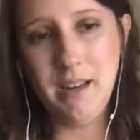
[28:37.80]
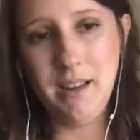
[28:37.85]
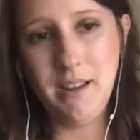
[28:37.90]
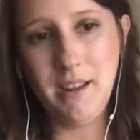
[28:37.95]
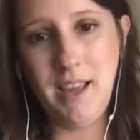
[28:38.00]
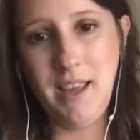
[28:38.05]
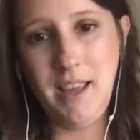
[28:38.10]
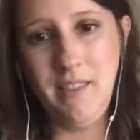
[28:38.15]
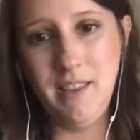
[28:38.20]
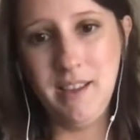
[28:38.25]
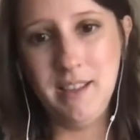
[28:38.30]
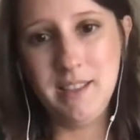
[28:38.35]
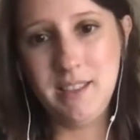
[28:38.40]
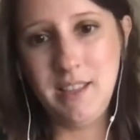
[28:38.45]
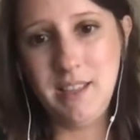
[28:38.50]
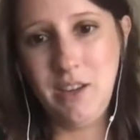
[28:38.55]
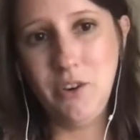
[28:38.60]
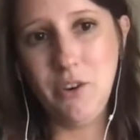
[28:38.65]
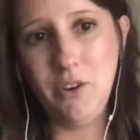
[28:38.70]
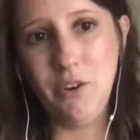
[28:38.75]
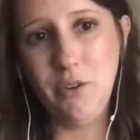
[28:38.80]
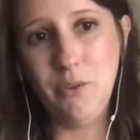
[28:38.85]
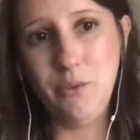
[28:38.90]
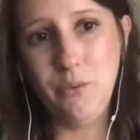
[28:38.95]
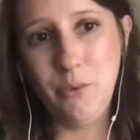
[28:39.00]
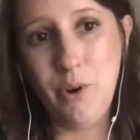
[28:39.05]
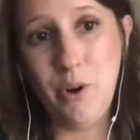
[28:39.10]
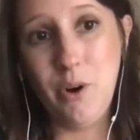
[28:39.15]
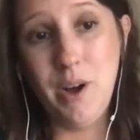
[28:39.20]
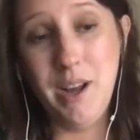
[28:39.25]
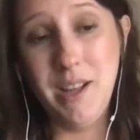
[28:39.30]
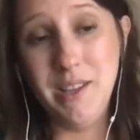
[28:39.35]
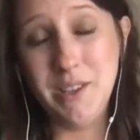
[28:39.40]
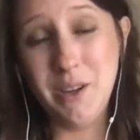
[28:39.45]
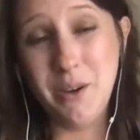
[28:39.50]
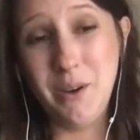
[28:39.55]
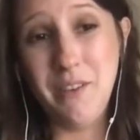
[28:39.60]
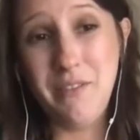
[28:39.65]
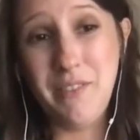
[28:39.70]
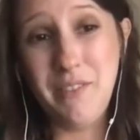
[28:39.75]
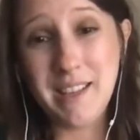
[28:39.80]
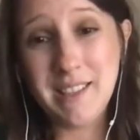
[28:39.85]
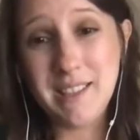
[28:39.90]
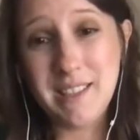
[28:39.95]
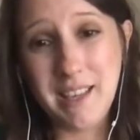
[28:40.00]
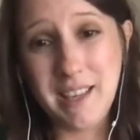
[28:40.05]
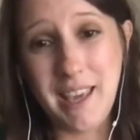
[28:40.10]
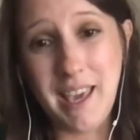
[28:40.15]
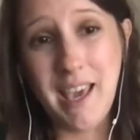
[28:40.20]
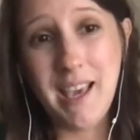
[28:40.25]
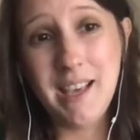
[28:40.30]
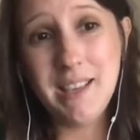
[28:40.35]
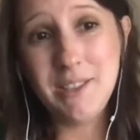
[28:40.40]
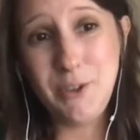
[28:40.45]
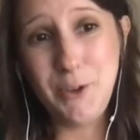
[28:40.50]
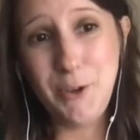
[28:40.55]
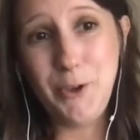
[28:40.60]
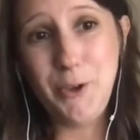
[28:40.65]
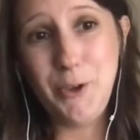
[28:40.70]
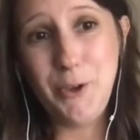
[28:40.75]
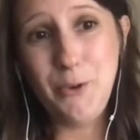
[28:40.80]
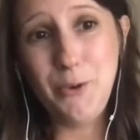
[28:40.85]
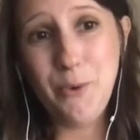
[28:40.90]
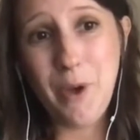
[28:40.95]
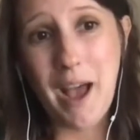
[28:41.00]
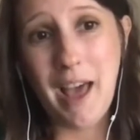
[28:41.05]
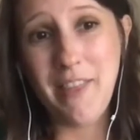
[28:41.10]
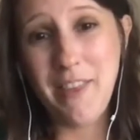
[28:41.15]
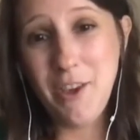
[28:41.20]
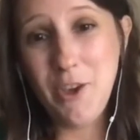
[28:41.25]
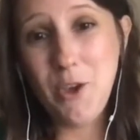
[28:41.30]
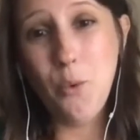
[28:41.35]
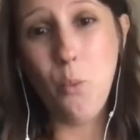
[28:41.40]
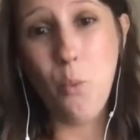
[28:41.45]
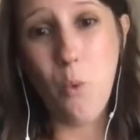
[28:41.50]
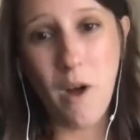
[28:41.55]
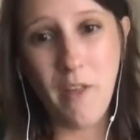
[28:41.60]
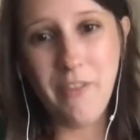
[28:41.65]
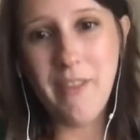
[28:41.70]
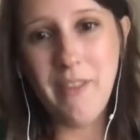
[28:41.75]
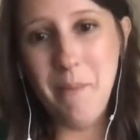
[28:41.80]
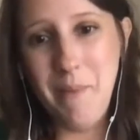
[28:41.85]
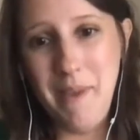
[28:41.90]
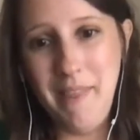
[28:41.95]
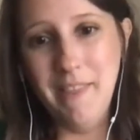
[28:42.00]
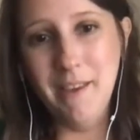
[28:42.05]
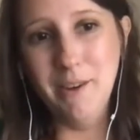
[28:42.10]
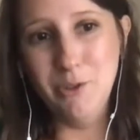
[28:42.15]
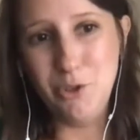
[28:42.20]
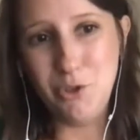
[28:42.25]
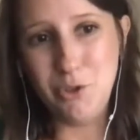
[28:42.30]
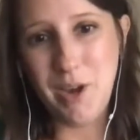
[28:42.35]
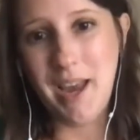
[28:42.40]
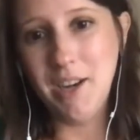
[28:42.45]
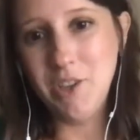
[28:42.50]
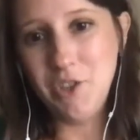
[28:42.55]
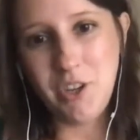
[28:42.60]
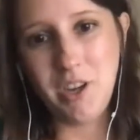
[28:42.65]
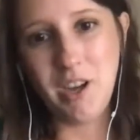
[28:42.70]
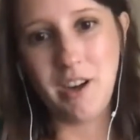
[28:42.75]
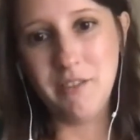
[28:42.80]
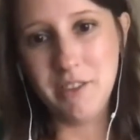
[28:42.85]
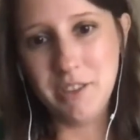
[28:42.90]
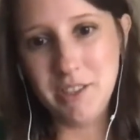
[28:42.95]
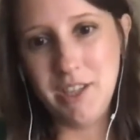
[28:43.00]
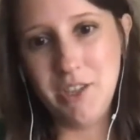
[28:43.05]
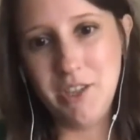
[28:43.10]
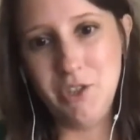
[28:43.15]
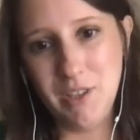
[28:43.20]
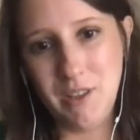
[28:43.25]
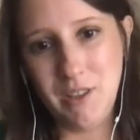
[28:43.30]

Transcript: in this senior role. And so if that's the case, I think you want them in those strategy conversations.